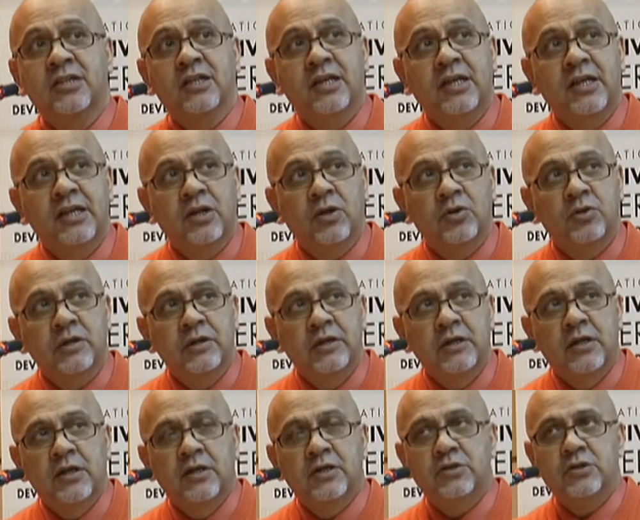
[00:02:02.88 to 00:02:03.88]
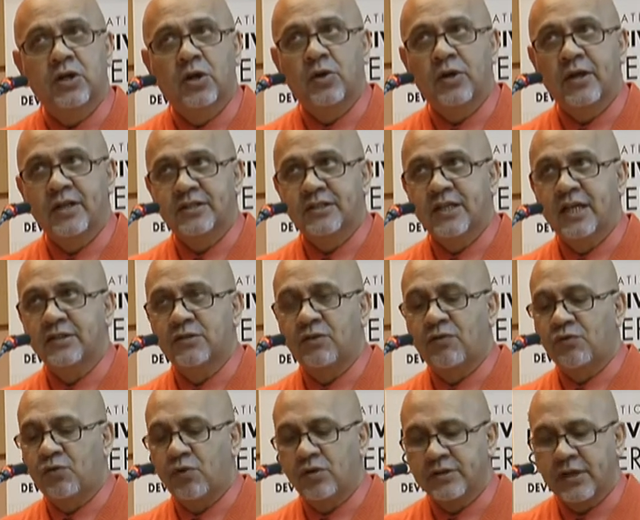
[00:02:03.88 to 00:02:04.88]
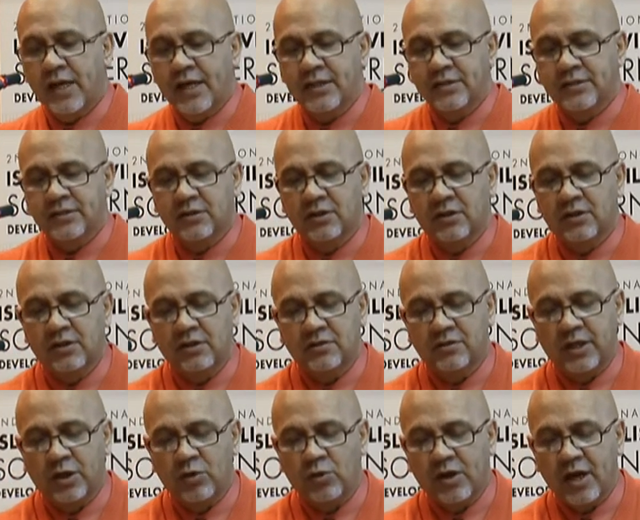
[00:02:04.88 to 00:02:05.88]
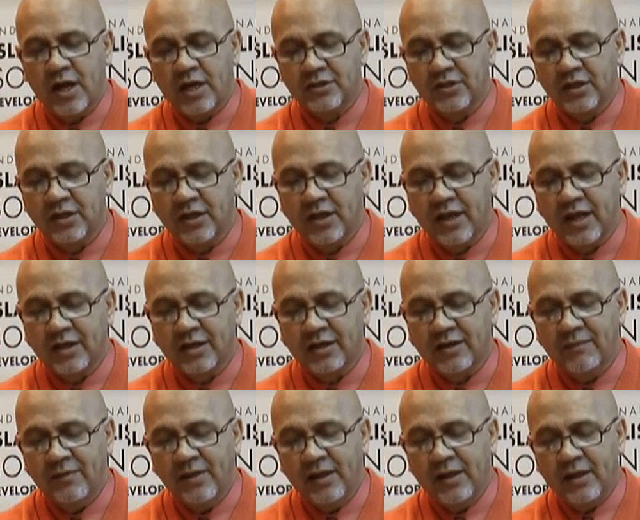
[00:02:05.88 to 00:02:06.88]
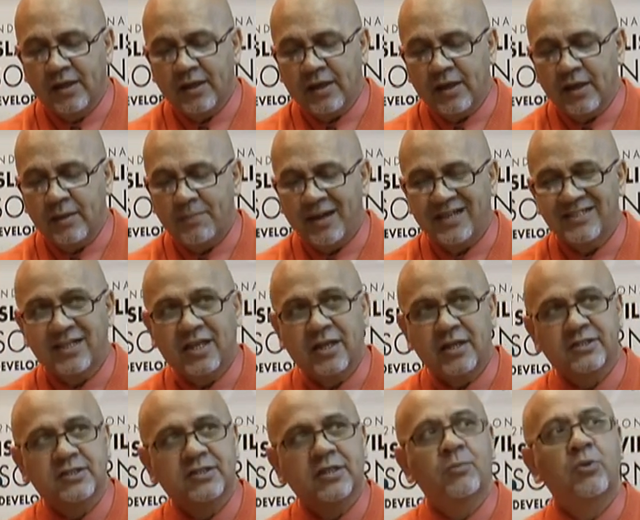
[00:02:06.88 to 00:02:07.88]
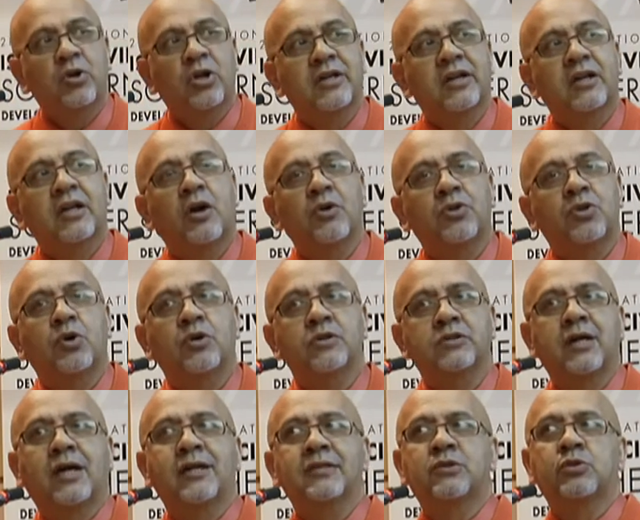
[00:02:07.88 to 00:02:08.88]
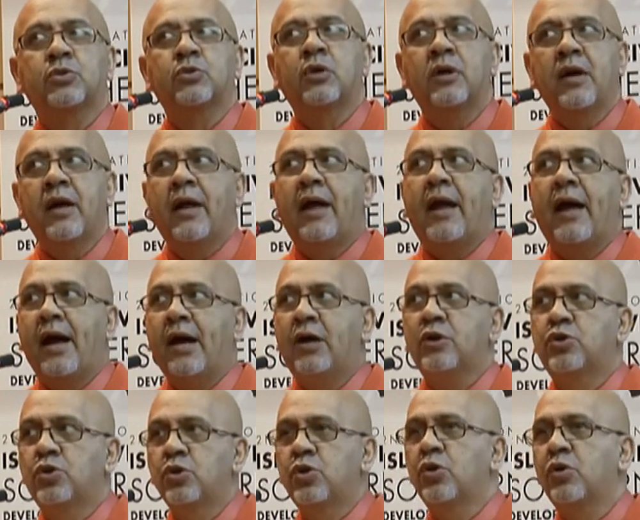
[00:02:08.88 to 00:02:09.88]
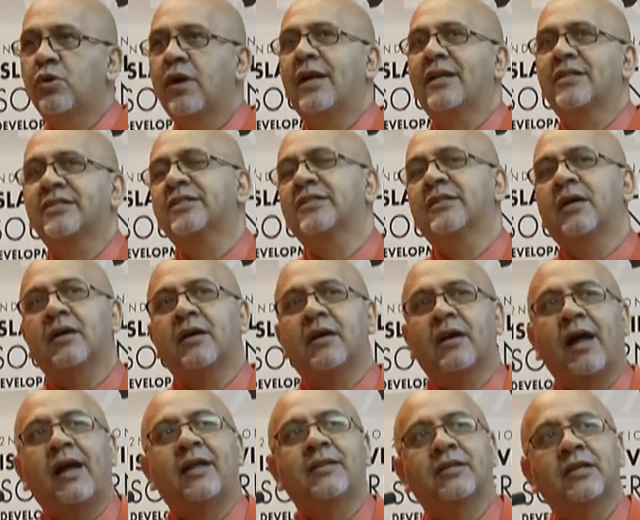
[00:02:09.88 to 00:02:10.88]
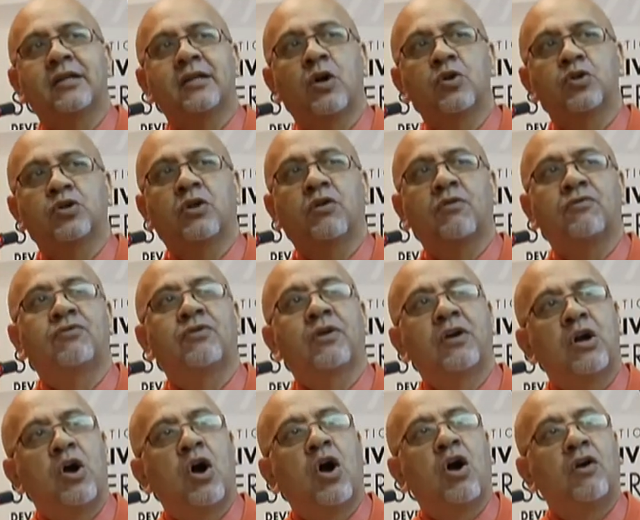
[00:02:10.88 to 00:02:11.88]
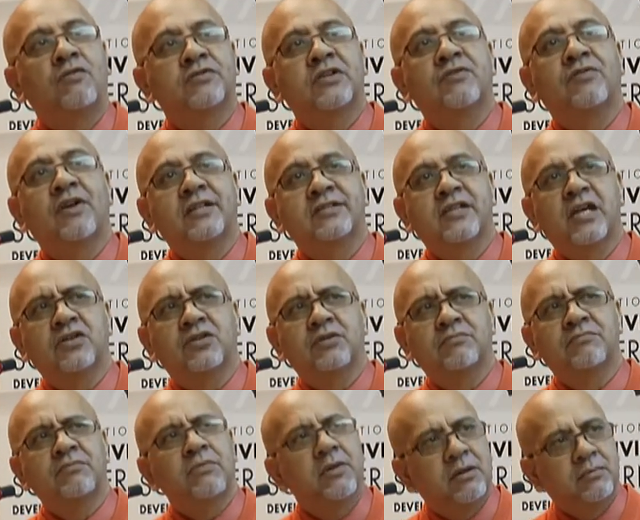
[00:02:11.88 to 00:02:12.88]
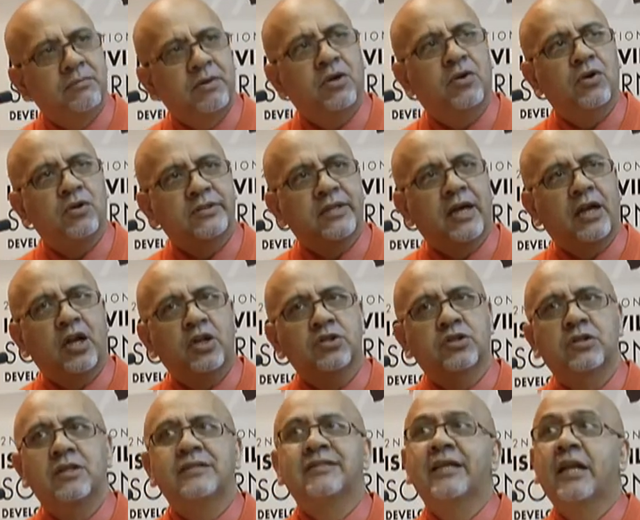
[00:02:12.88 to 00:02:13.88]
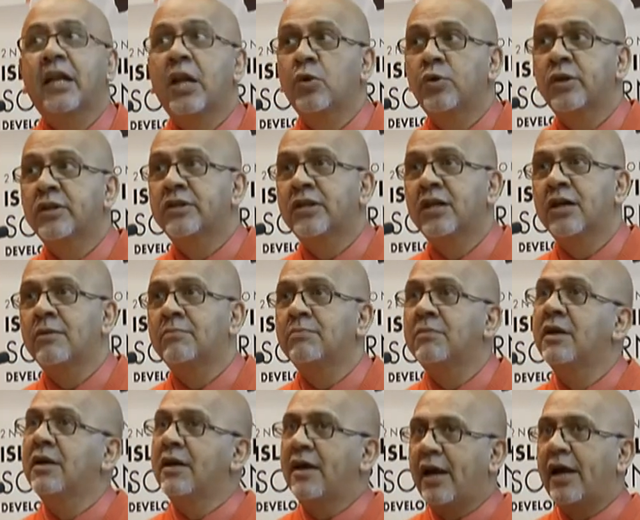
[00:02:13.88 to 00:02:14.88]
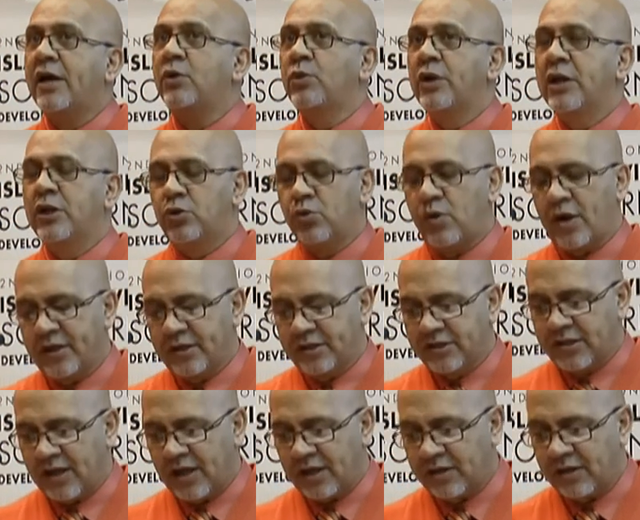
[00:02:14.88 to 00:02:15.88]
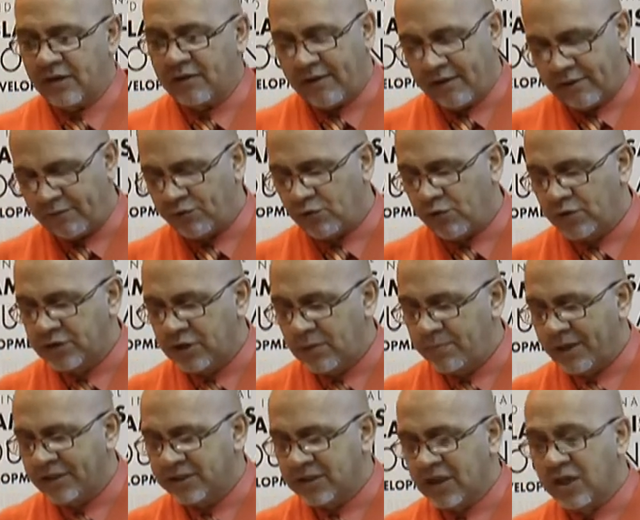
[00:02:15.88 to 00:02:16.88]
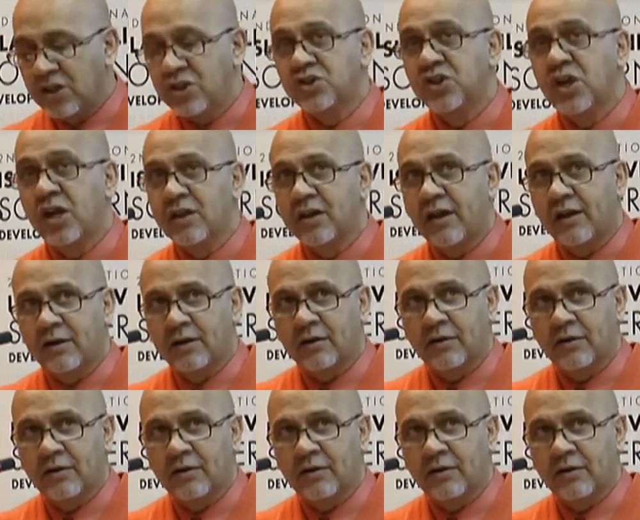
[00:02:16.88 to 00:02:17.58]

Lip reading: keynote. So in a sense, of course, as Zainul Kaji indicated, he basically stimulated our thoughts as to how to look at the notion of civilization, because there are lots. It's a loaded term, and we need to understand that. And of course, he basically shared that